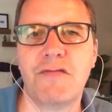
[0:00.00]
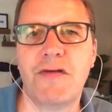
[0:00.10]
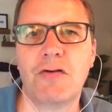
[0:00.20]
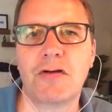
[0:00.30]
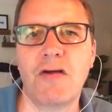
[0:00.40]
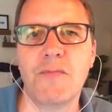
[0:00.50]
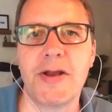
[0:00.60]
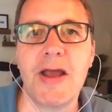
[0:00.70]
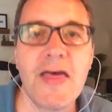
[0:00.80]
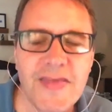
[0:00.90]
of the federal
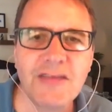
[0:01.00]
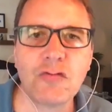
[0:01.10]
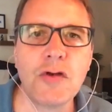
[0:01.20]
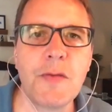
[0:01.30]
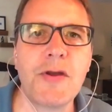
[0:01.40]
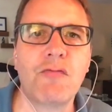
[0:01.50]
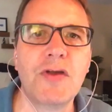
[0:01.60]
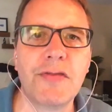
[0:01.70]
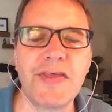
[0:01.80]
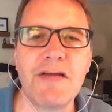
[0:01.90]
government, that's going to be a
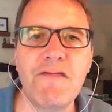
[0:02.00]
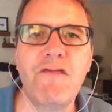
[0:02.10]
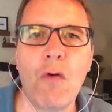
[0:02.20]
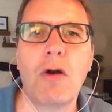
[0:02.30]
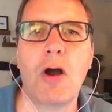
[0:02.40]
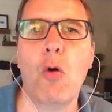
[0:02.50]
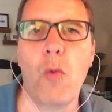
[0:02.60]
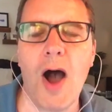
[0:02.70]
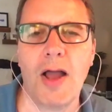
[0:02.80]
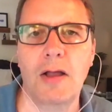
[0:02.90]
real thing for a
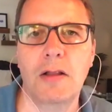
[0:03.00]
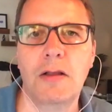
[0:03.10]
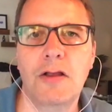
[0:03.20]
while.